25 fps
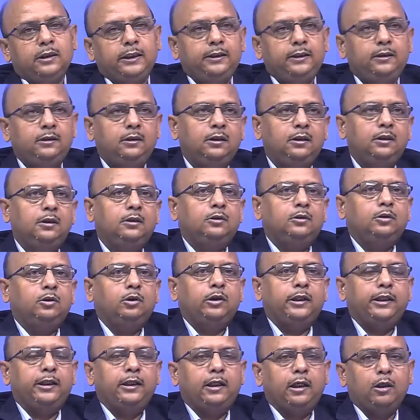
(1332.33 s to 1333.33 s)
right. So, you
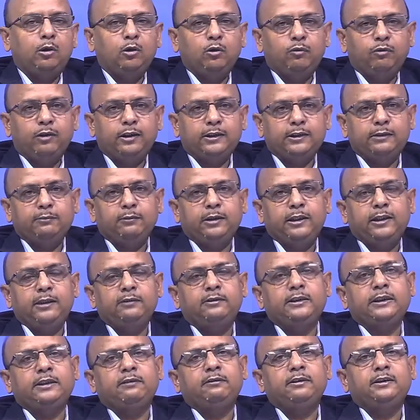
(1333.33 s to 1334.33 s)
can go for some kind of
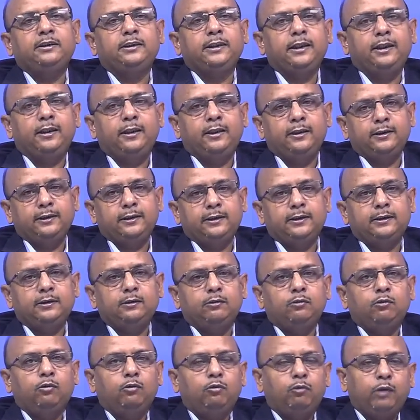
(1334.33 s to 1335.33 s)
sequential analysis,
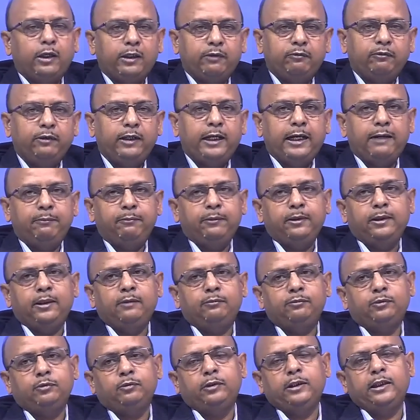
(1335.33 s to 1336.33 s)
what will happen
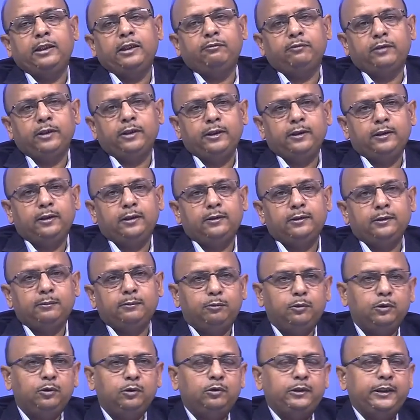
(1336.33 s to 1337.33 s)
after one after another.
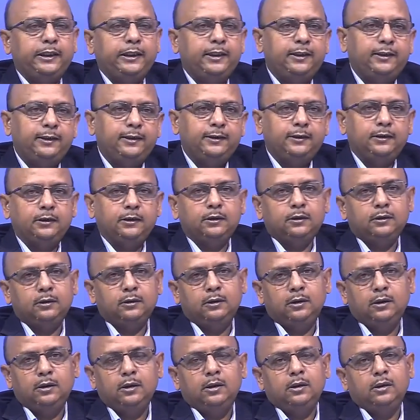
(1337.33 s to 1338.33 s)
Suppose you take a decision,
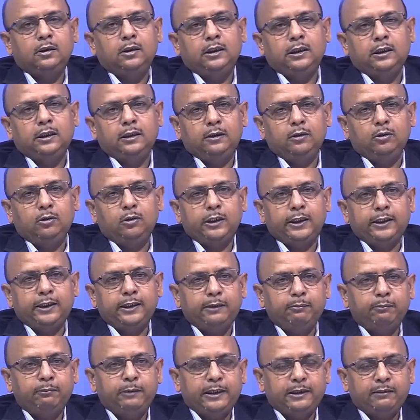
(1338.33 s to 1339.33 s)
look at the
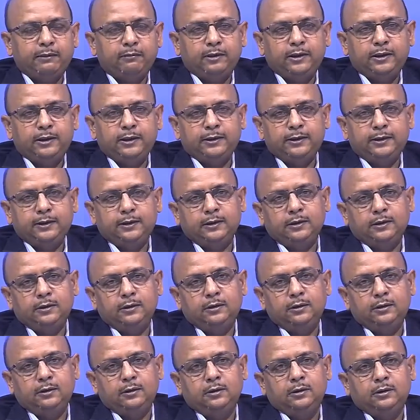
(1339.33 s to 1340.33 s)
impact of the decision,
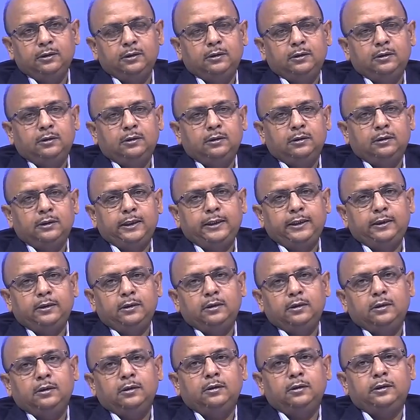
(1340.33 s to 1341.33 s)
right,
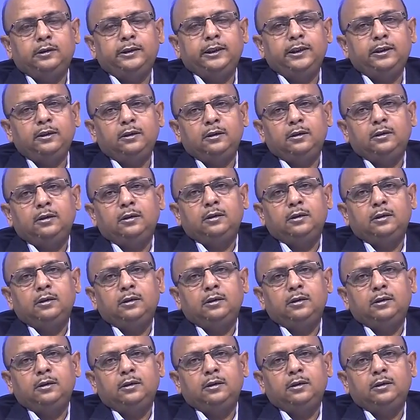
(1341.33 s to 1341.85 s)
then